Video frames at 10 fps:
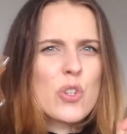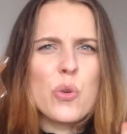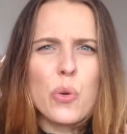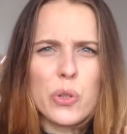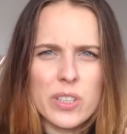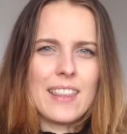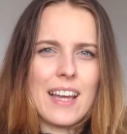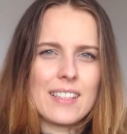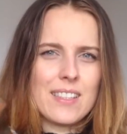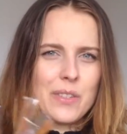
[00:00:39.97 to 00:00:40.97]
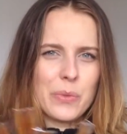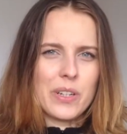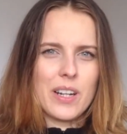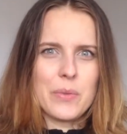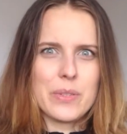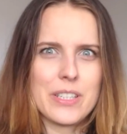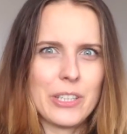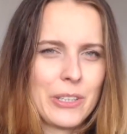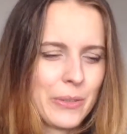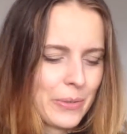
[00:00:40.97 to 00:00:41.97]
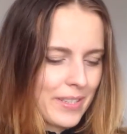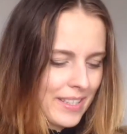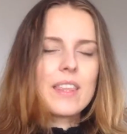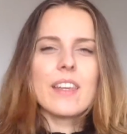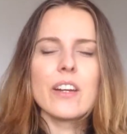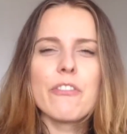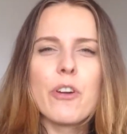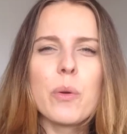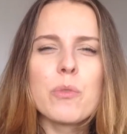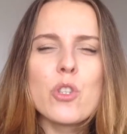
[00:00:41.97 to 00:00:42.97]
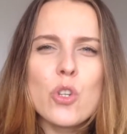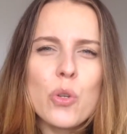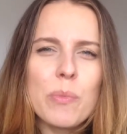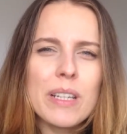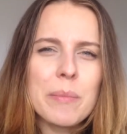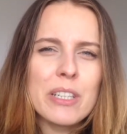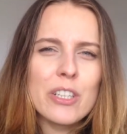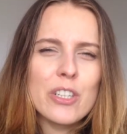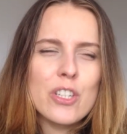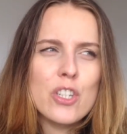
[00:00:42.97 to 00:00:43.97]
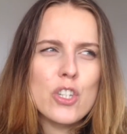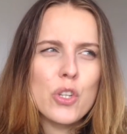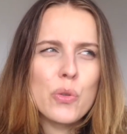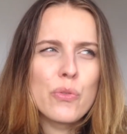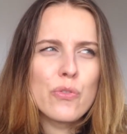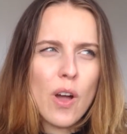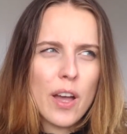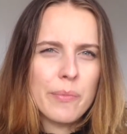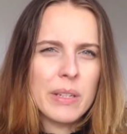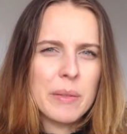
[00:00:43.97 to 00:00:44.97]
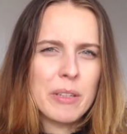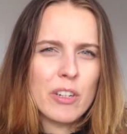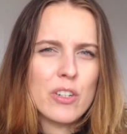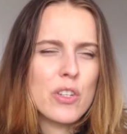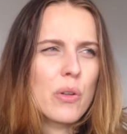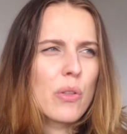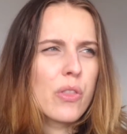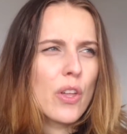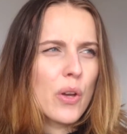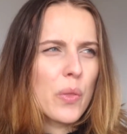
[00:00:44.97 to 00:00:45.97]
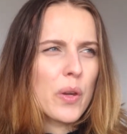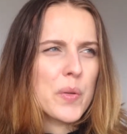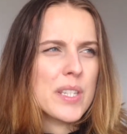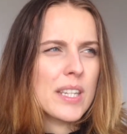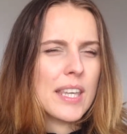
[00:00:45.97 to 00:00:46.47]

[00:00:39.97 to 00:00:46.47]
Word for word: shorter. That's the word I want to use. And they're from 2 millimeters to 5 millimeters, although there is a